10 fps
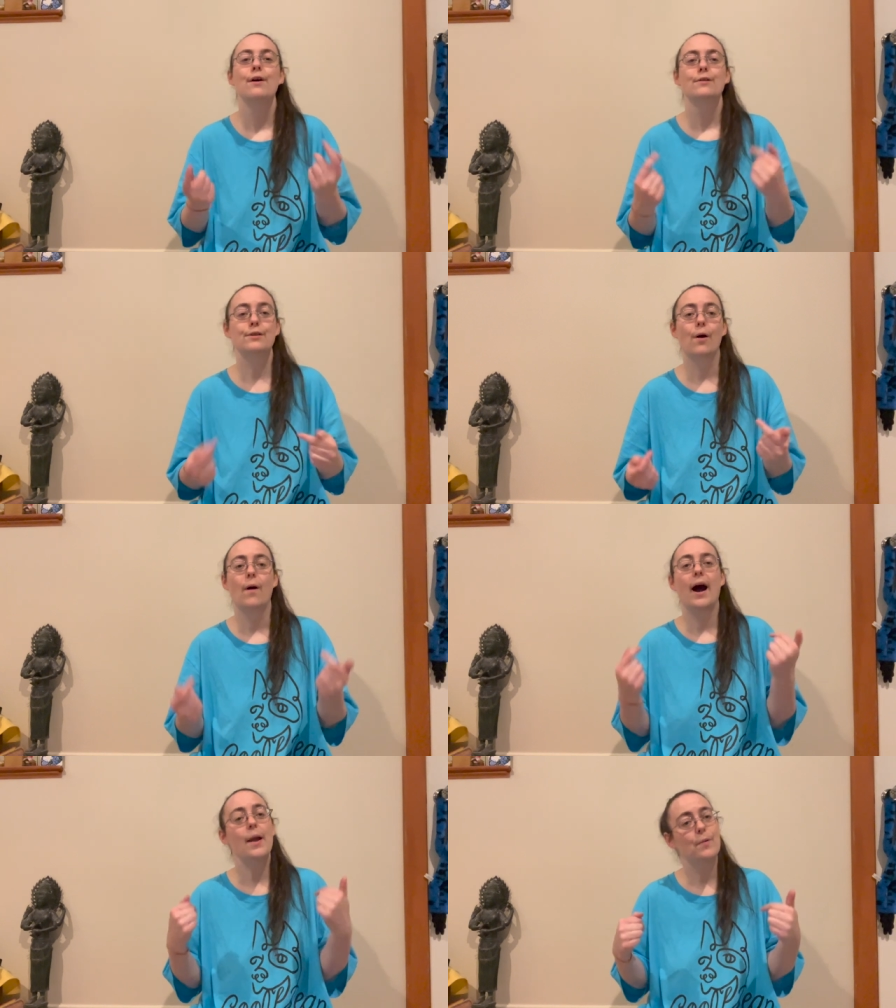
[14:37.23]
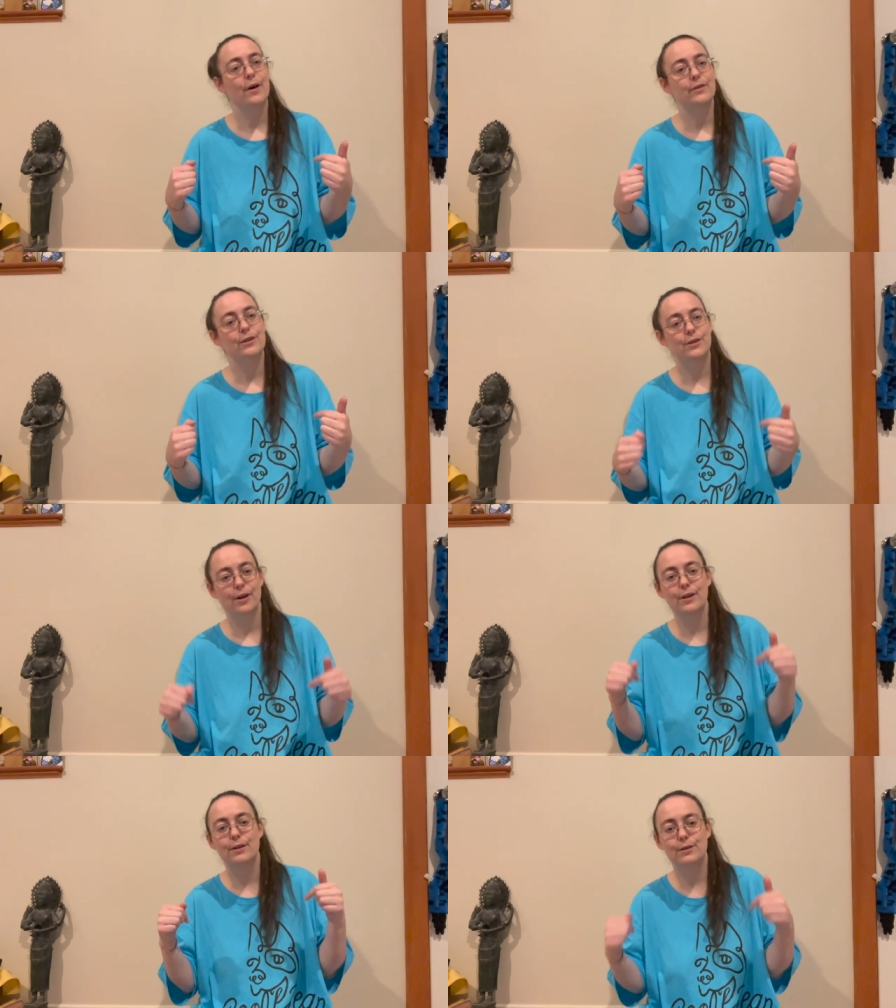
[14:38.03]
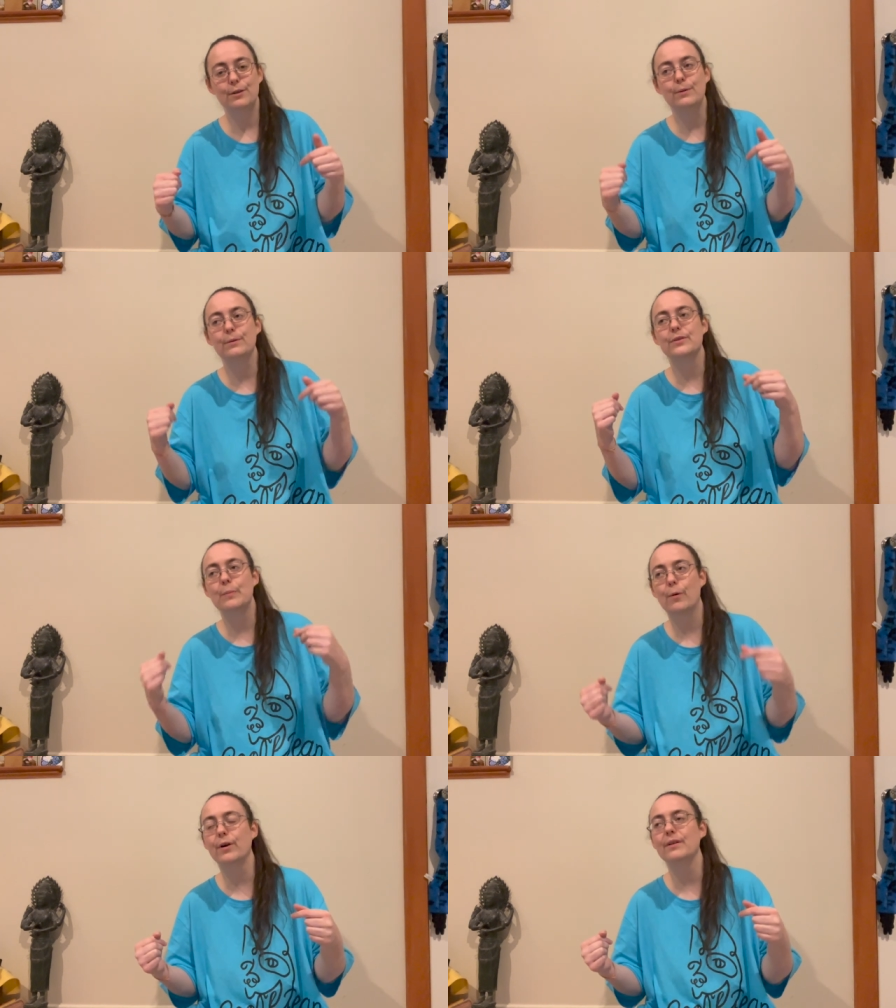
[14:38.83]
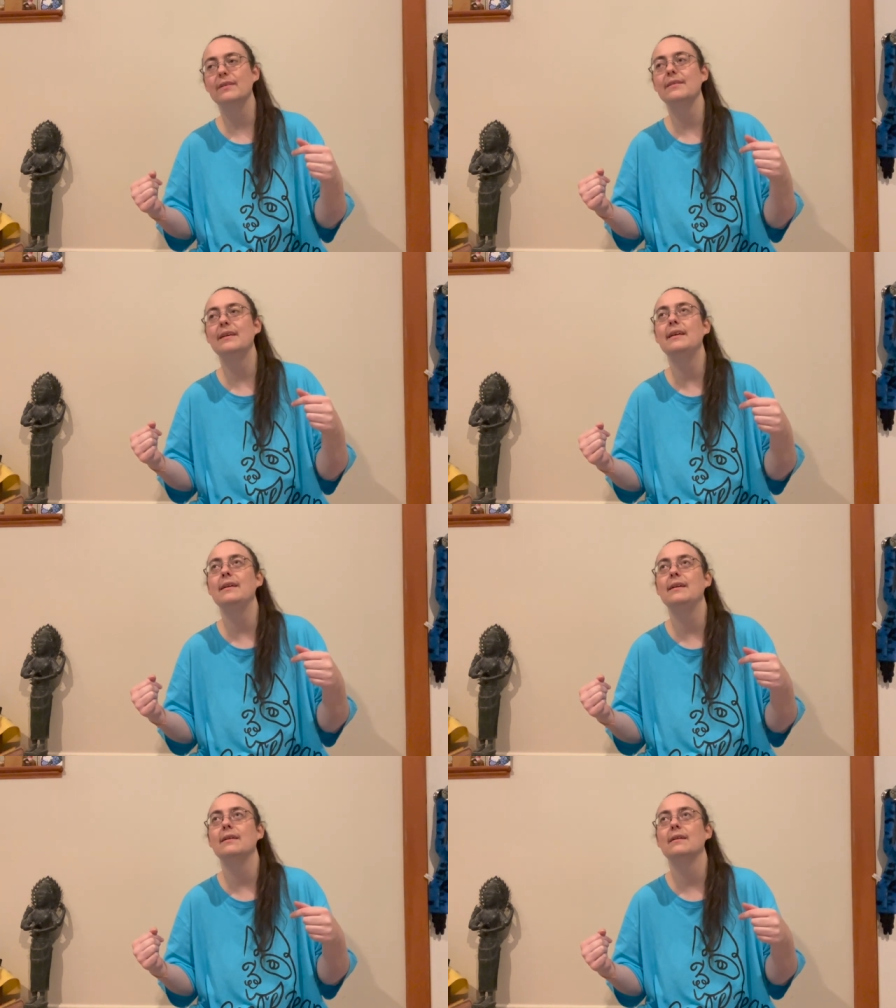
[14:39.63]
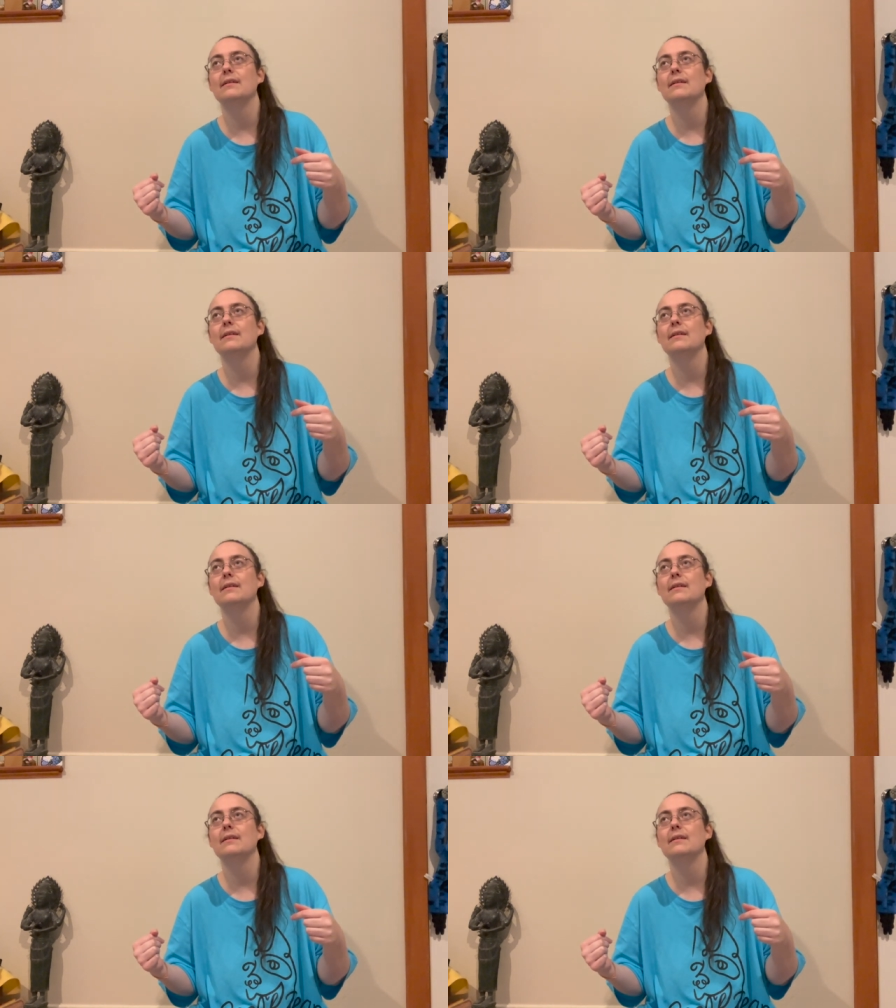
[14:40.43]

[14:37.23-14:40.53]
So I bought this shirt to support the